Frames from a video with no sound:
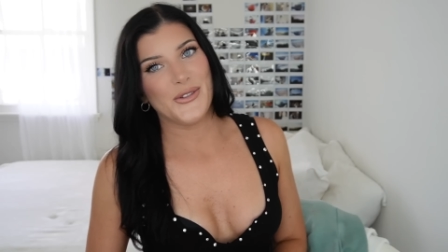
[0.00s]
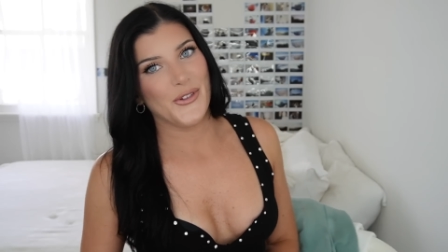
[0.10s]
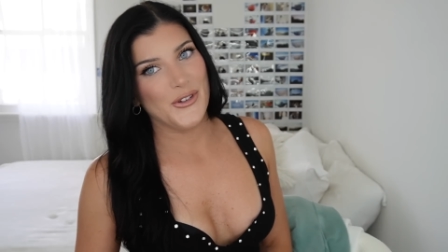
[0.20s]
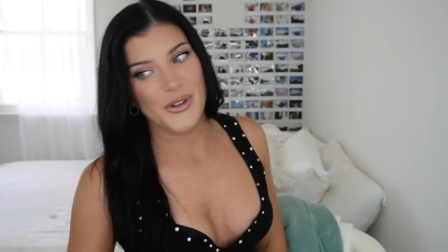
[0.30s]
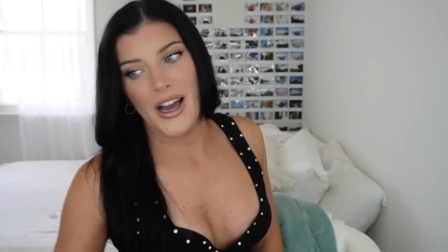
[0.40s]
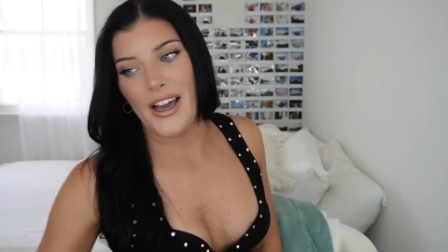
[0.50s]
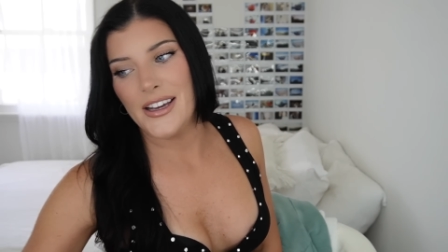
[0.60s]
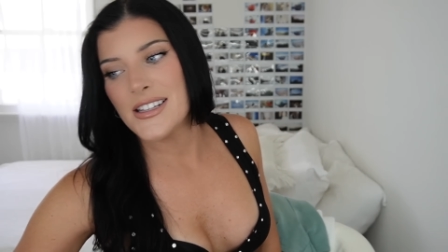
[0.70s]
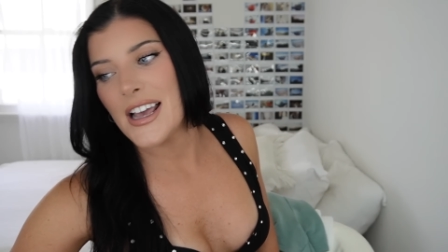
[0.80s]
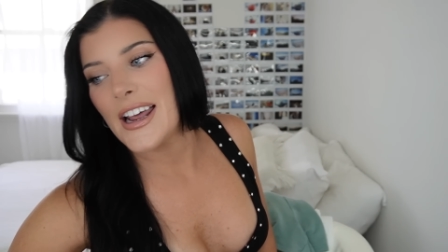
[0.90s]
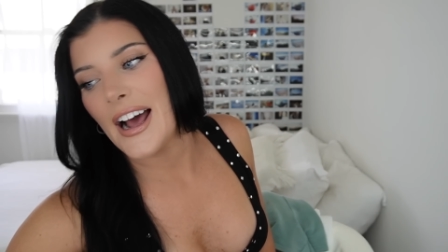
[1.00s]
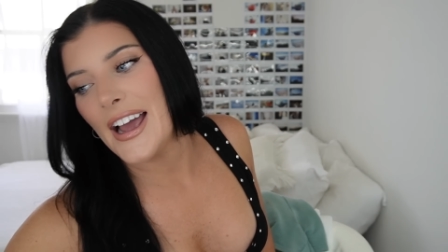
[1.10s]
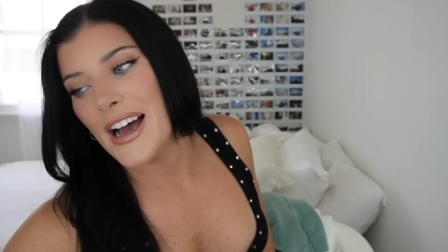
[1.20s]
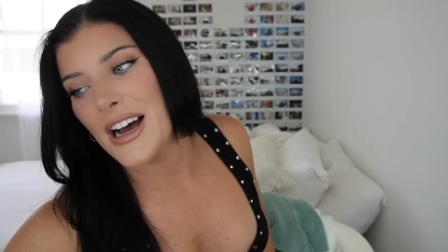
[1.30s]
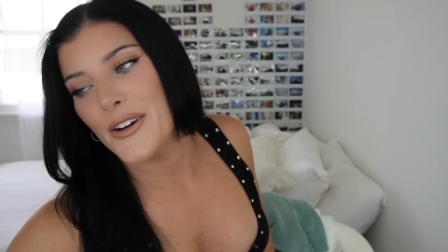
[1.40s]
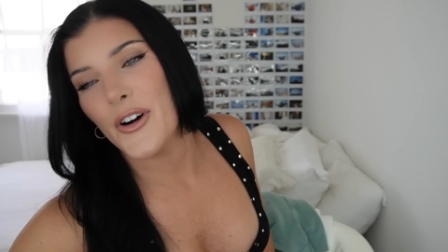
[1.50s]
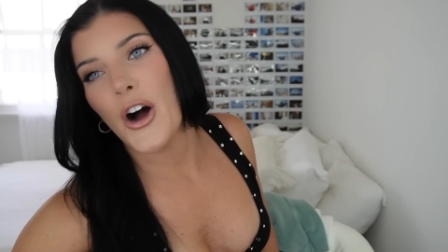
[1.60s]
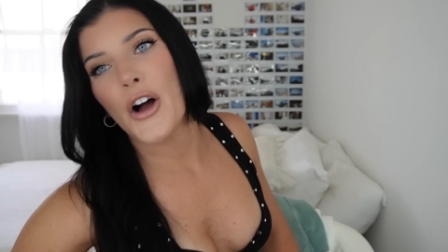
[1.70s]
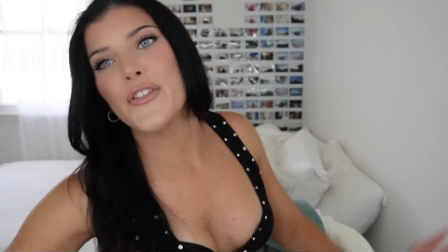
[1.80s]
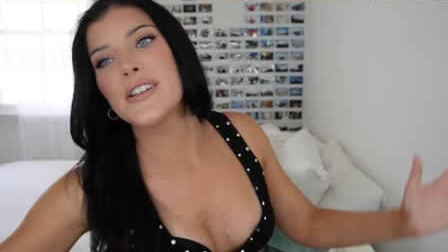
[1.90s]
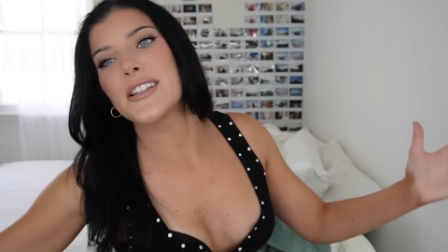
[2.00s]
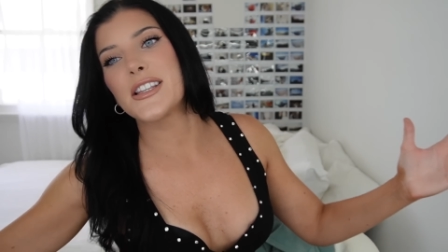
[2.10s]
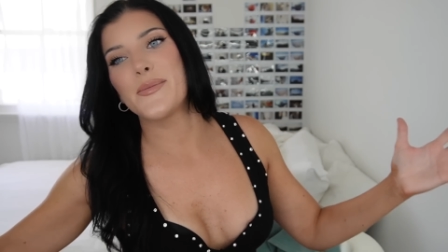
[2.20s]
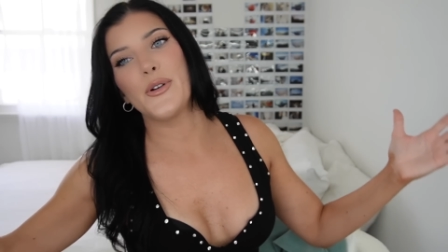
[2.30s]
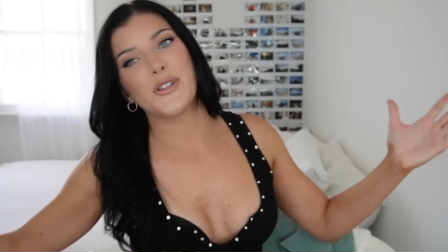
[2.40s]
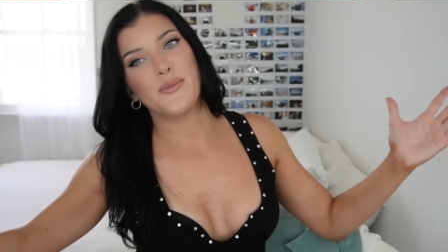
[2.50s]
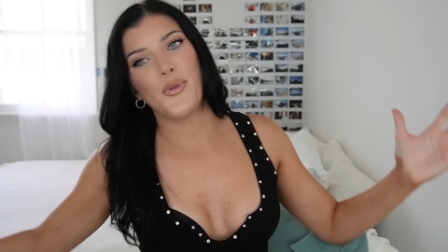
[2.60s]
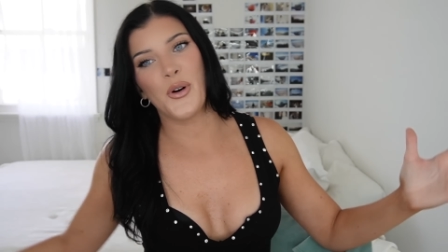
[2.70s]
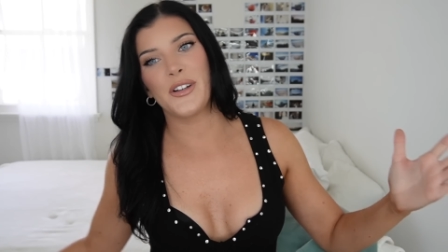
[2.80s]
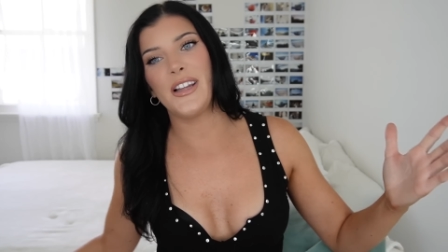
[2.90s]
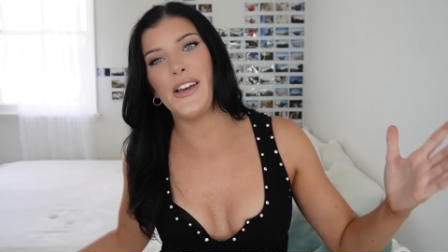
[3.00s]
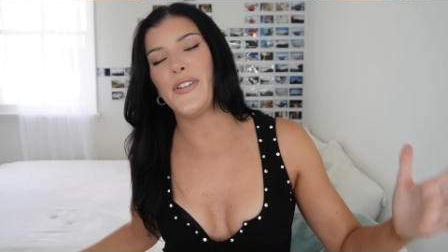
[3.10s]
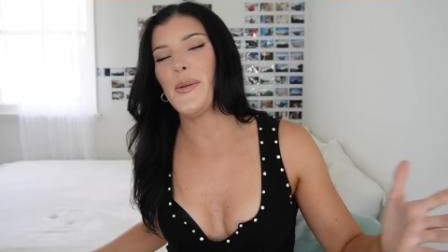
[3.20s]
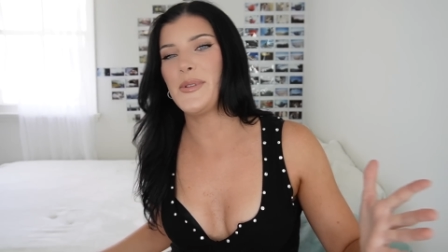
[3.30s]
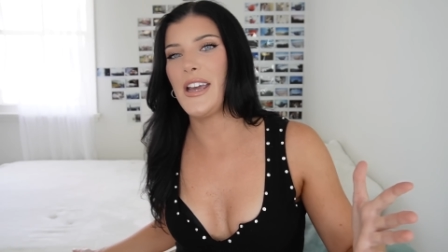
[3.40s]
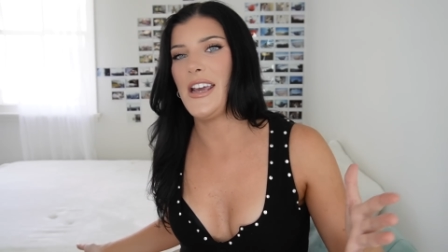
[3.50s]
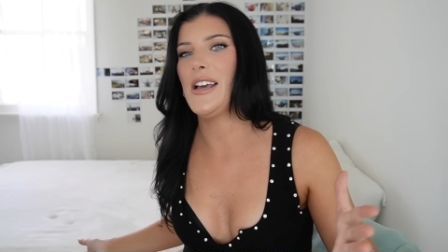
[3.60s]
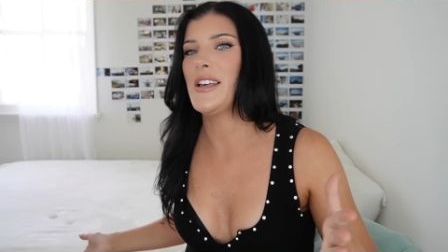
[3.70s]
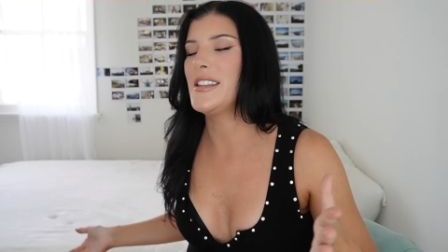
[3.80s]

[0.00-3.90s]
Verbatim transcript: for you guys. And I have obviously the most important life update